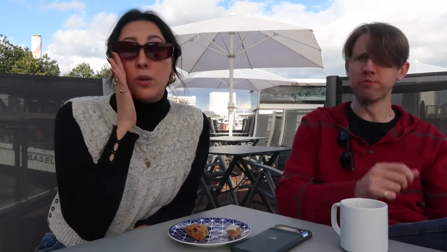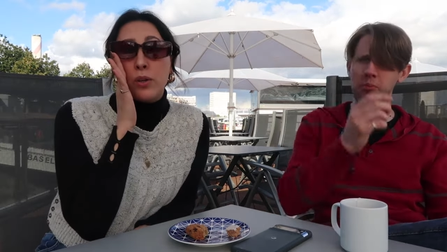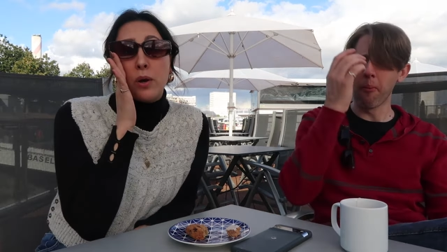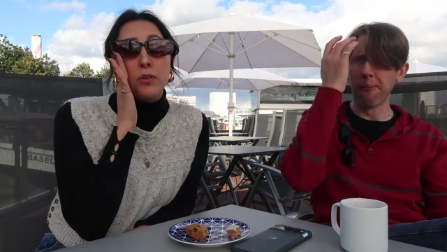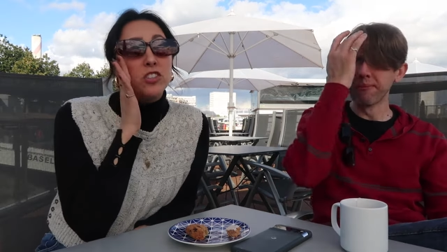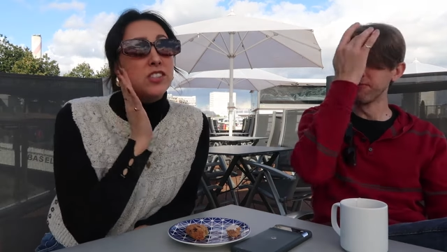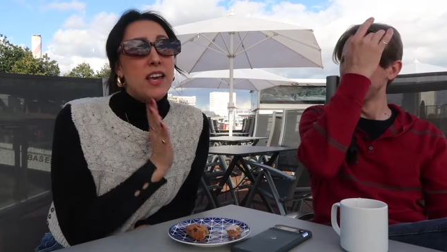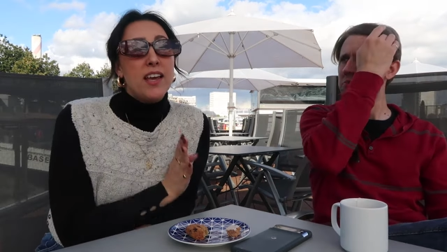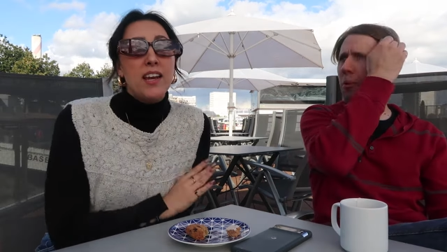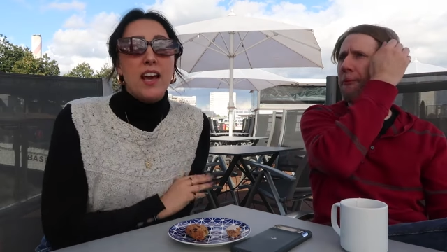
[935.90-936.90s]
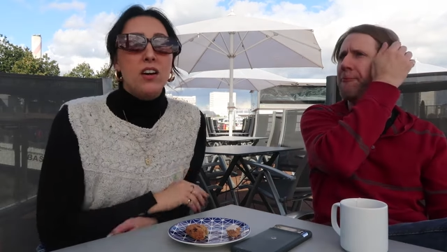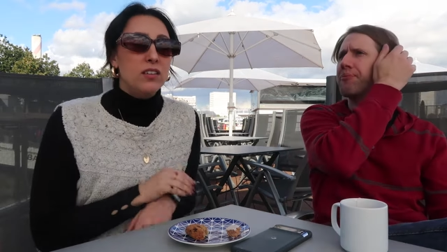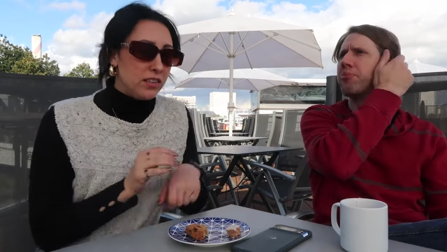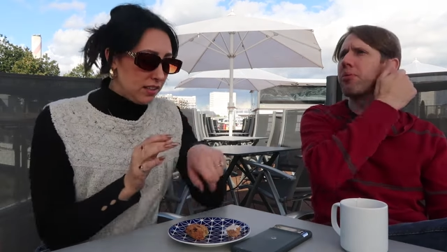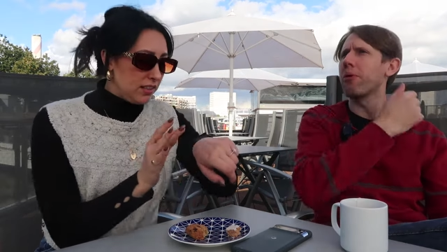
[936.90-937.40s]
Speaker 1: so now we're just hanging
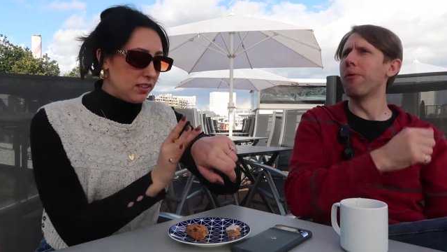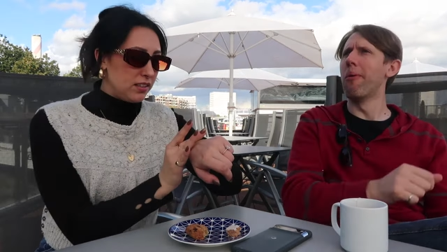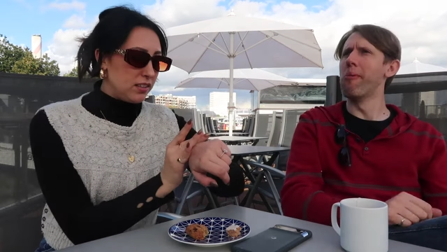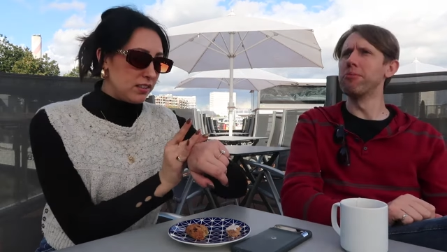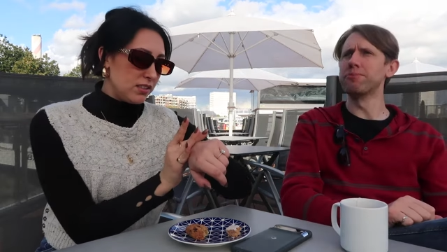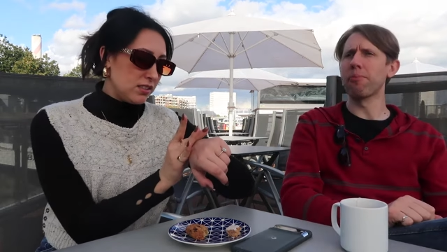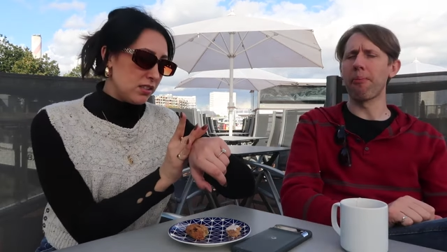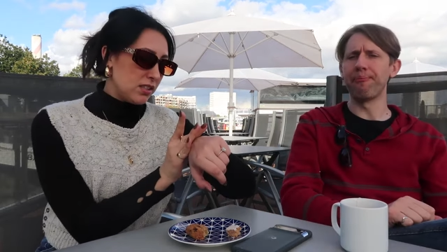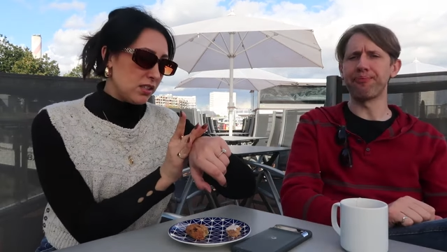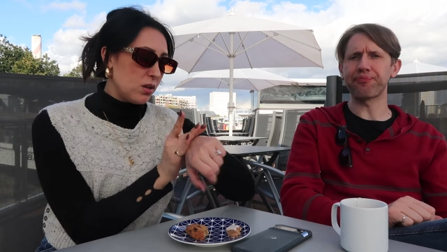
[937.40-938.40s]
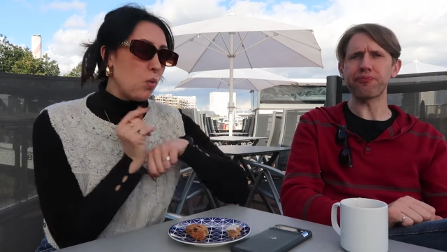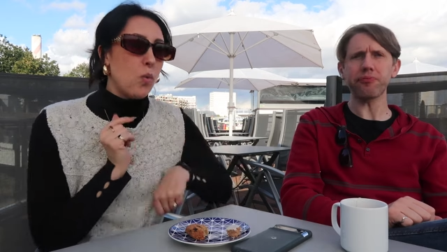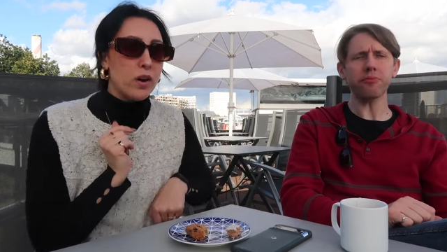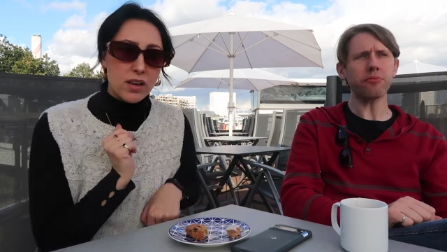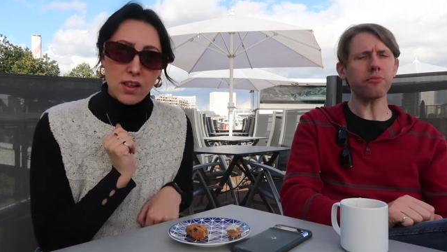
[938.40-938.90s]
out. It is
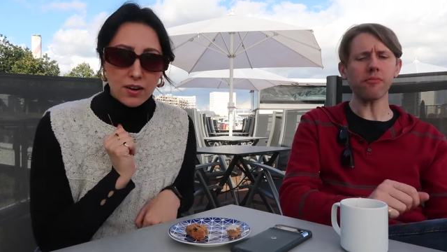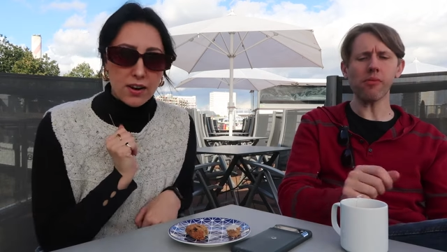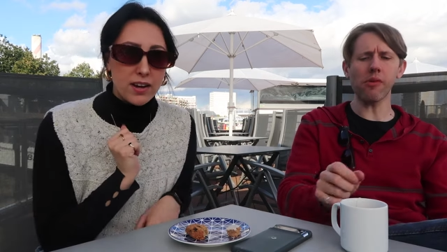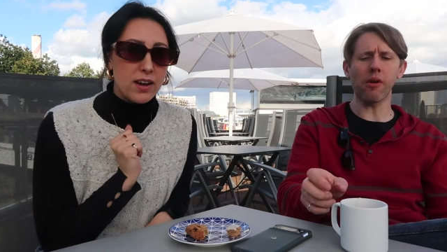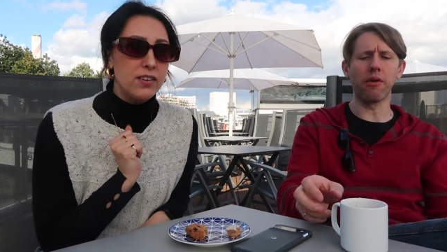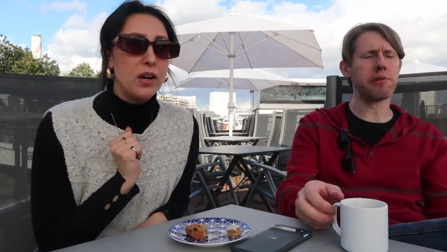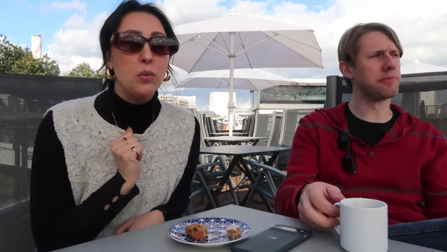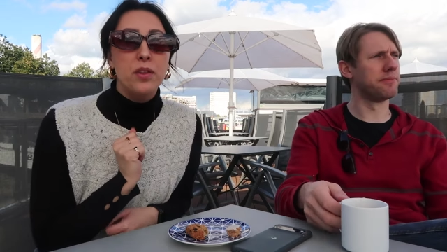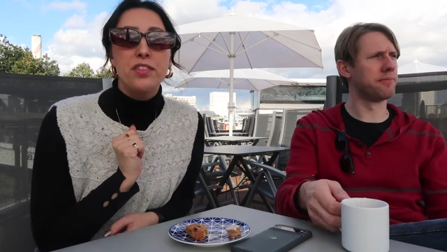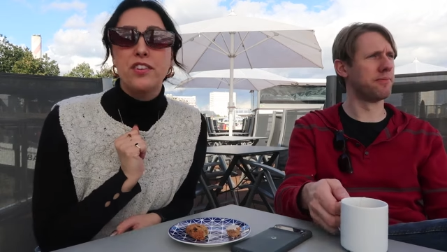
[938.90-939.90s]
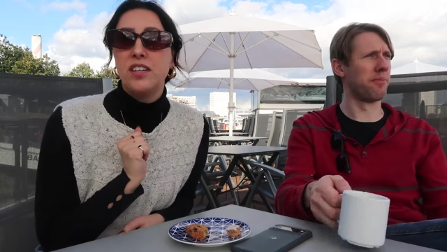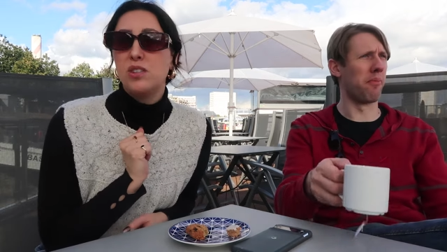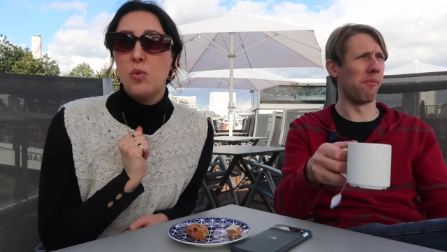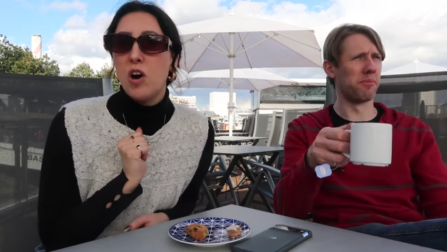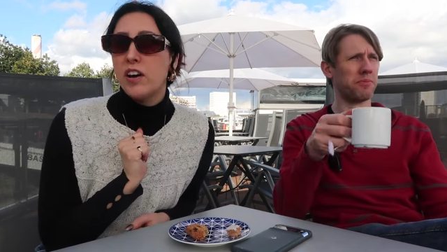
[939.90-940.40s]
one o'clock right now and at 1.30 is
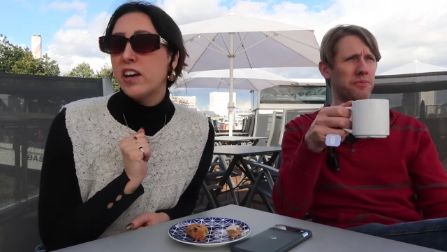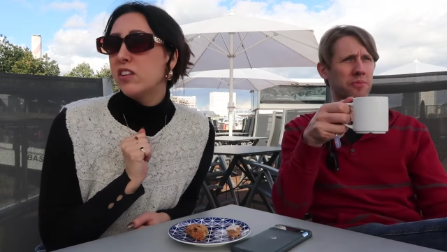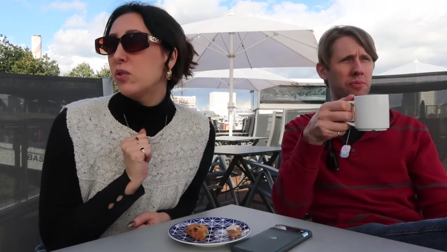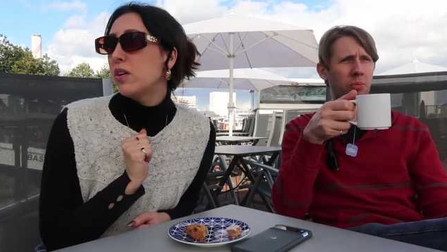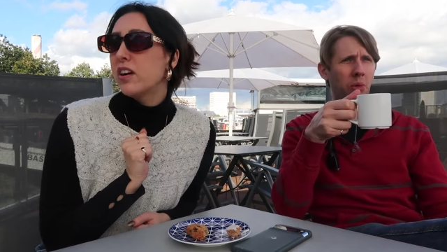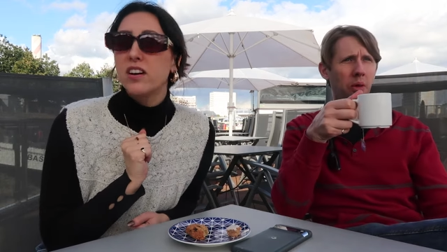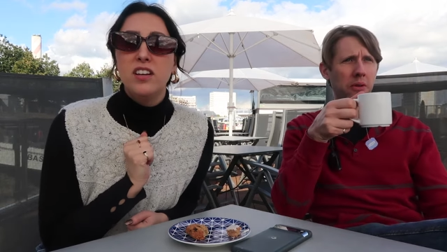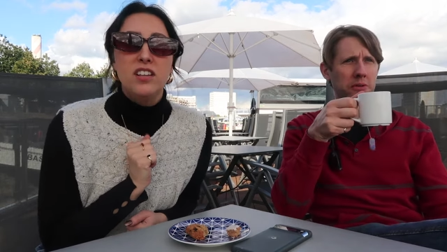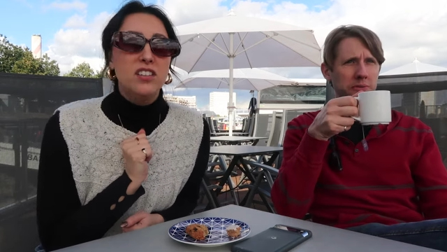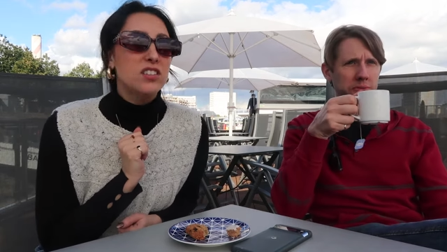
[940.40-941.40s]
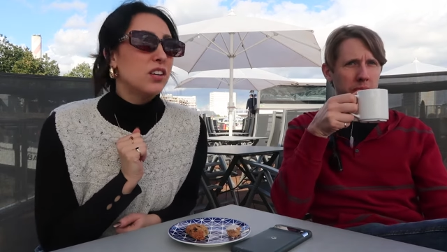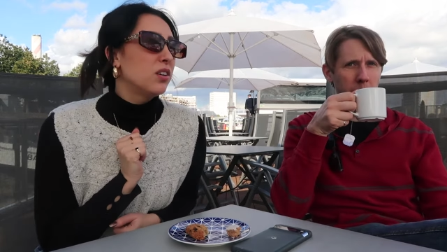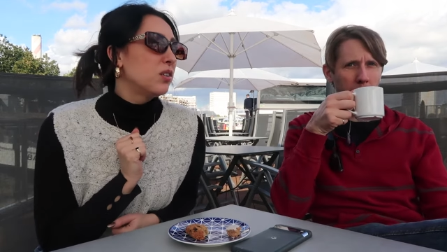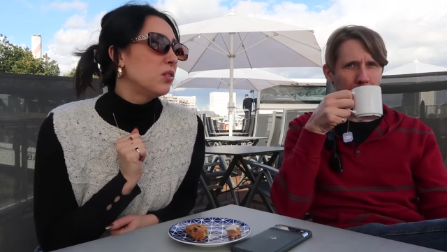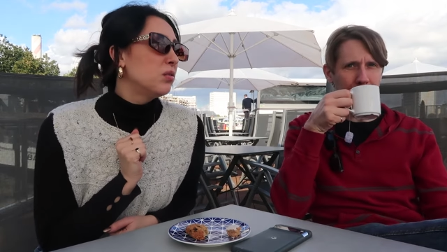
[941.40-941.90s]
the walking tour.
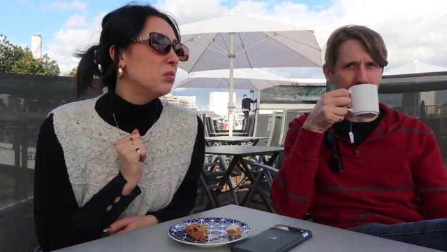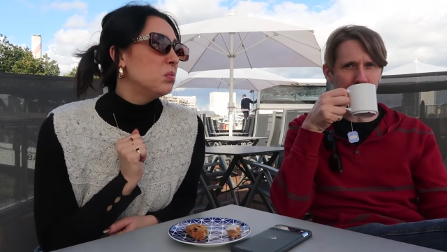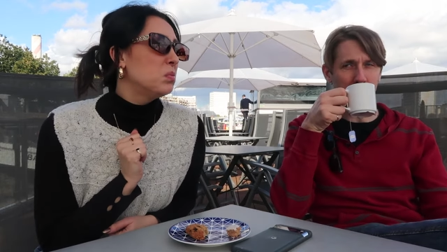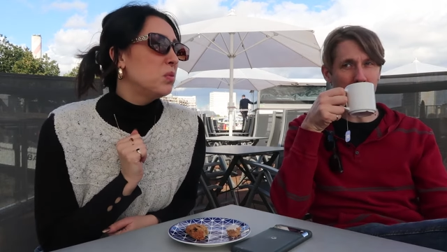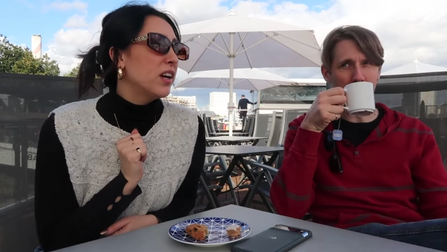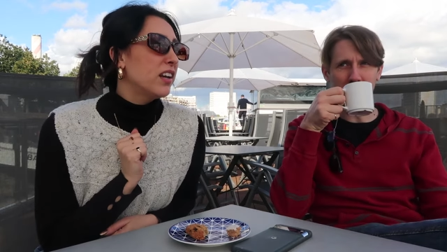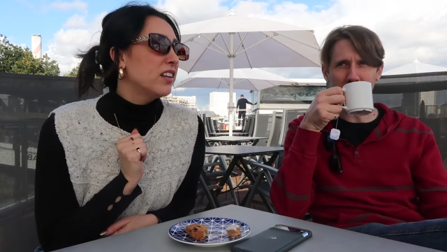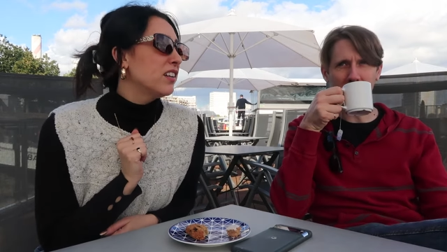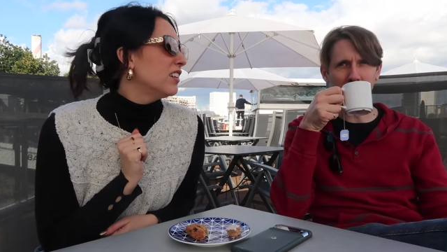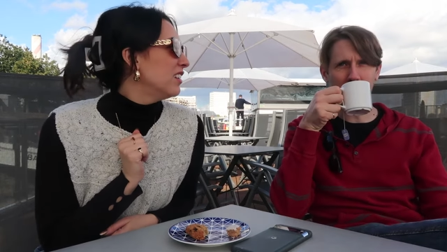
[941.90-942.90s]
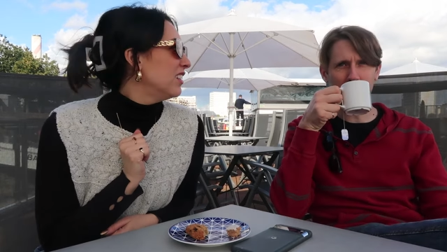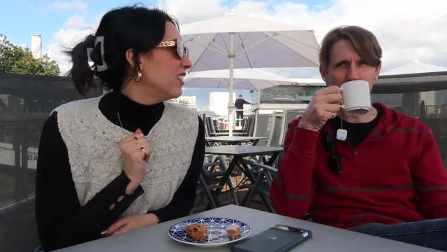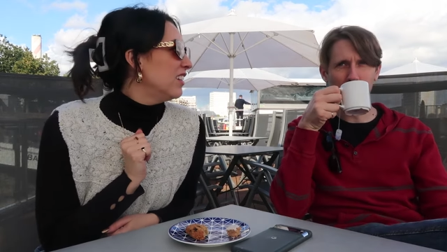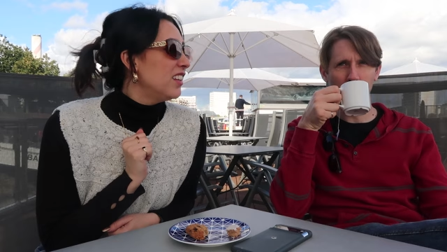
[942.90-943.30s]
So we gotta,